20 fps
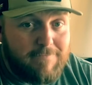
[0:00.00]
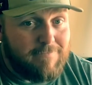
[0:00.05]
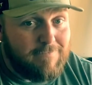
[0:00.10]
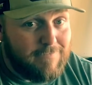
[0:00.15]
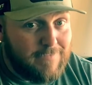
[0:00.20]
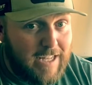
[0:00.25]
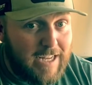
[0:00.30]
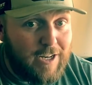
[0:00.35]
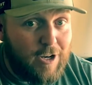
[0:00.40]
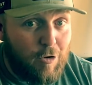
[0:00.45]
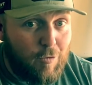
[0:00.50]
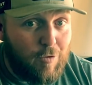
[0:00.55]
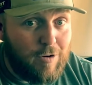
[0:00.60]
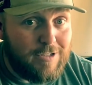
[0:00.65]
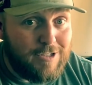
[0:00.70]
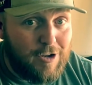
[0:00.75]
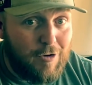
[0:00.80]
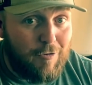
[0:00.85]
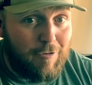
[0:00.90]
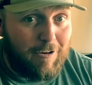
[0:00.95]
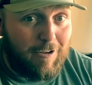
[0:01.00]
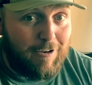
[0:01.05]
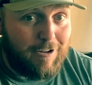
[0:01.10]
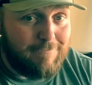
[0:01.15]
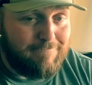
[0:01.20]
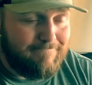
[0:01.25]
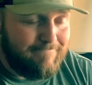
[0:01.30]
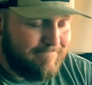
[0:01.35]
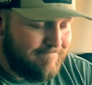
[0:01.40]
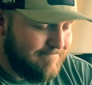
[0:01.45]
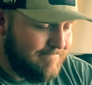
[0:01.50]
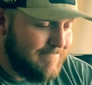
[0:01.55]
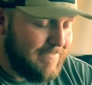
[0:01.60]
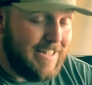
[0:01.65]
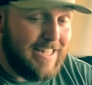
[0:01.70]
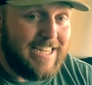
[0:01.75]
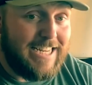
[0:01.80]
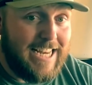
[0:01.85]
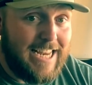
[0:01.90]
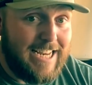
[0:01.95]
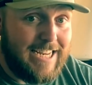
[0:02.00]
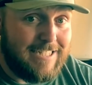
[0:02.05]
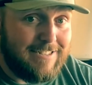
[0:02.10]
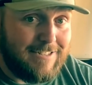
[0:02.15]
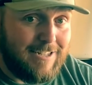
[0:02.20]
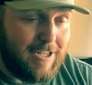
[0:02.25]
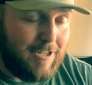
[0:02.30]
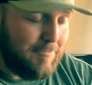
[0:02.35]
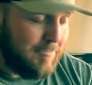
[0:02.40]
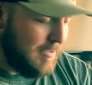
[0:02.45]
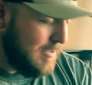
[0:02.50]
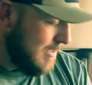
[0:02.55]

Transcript: They know what's going on. The gig is up.